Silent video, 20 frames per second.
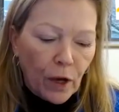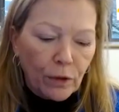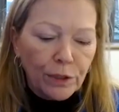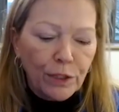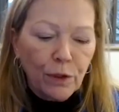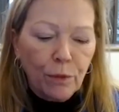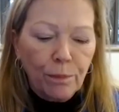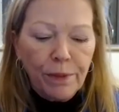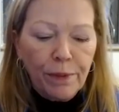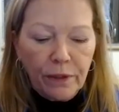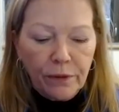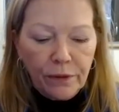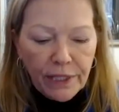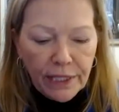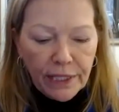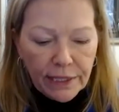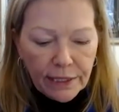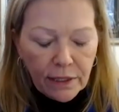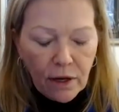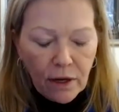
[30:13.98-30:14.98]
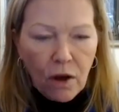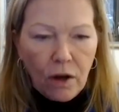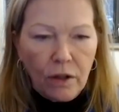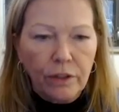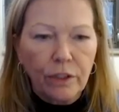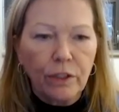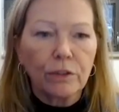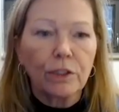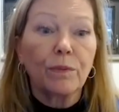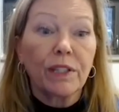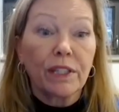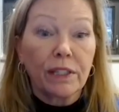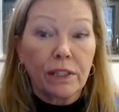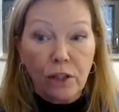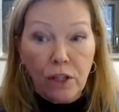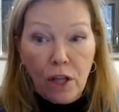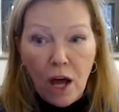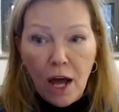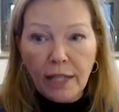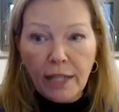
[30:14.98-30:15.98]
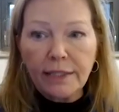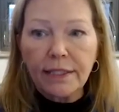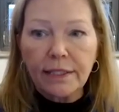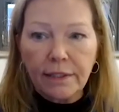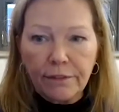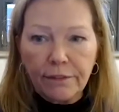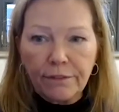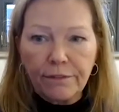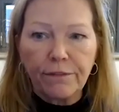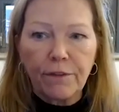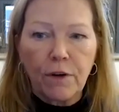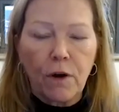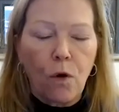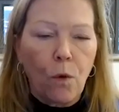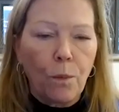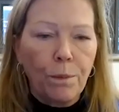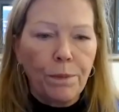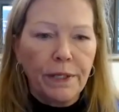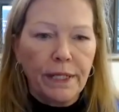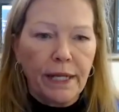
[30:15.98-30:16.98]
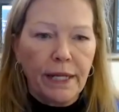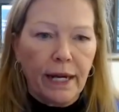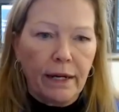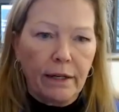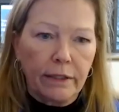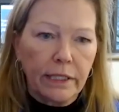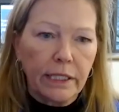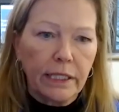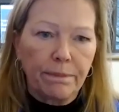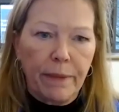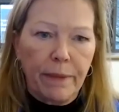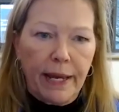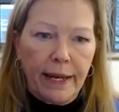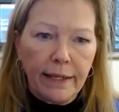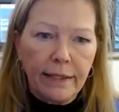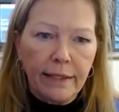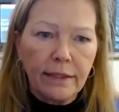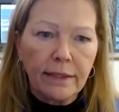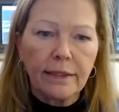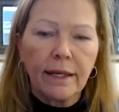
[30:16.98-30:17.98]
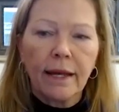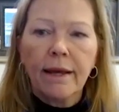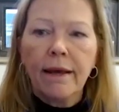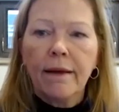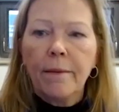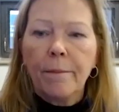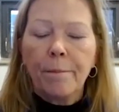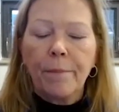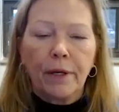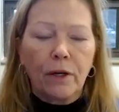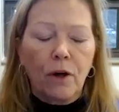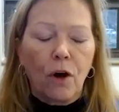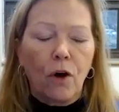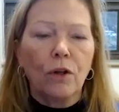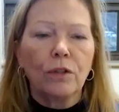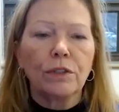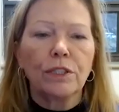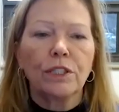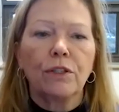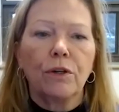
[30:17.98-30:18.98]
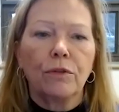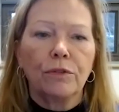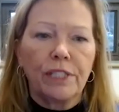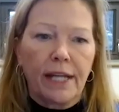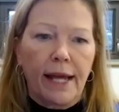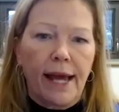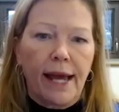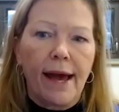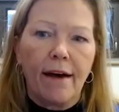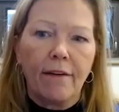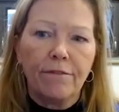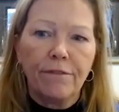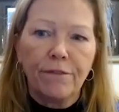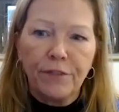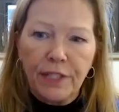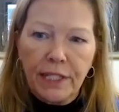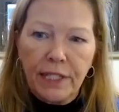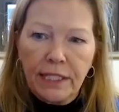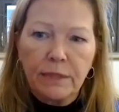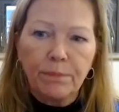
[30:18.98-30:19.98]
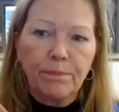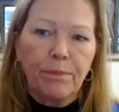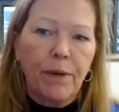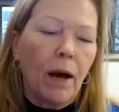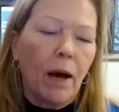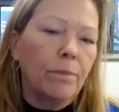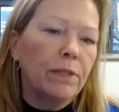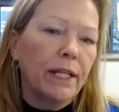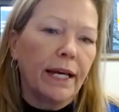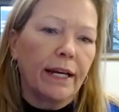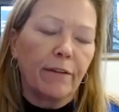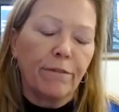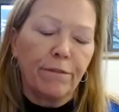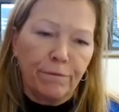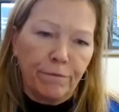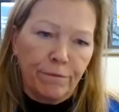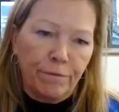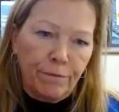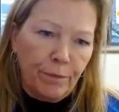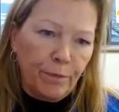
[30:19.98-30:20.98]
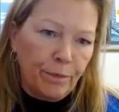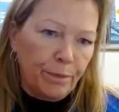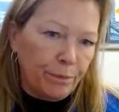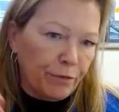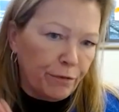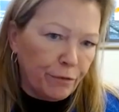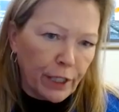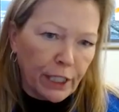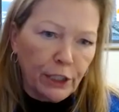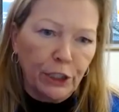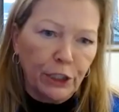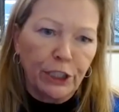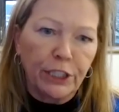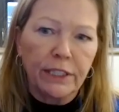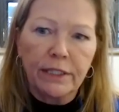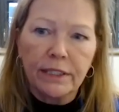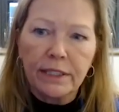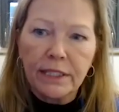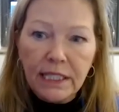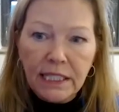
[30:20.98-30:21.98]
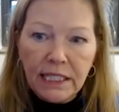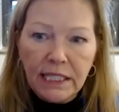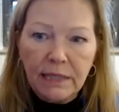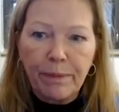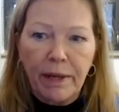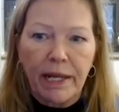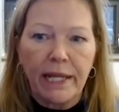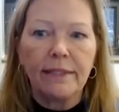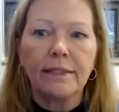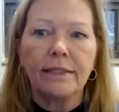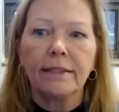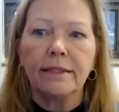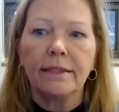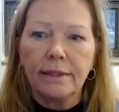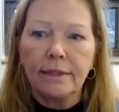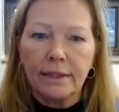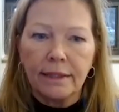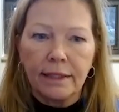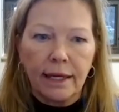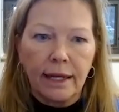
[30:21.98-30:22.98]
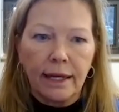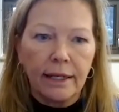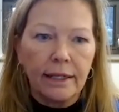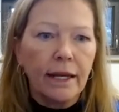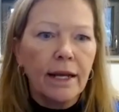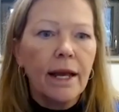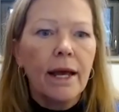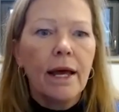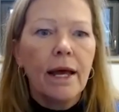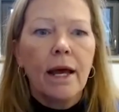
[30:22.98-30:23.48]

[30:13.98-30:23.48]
also build these condos with lots of open air space, but also to have these public friction spaces that